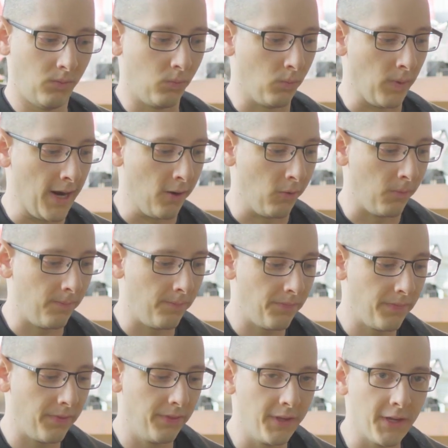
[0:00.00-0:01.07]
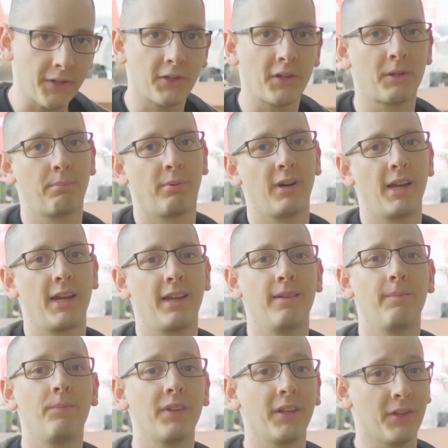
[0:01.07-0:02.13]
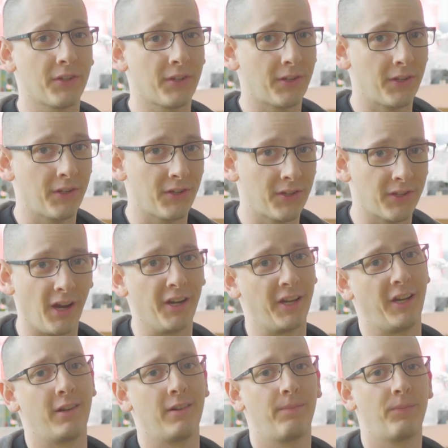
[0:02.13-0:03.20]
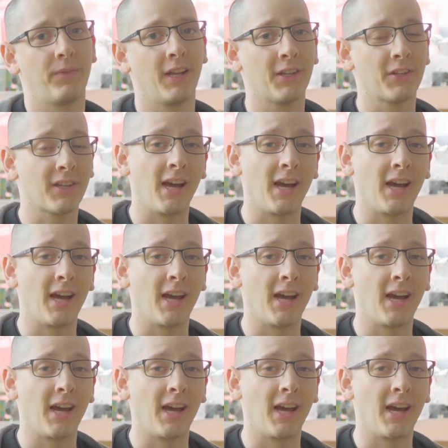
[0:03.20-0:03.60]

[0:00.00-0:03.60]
Wow, this display is stunning. It's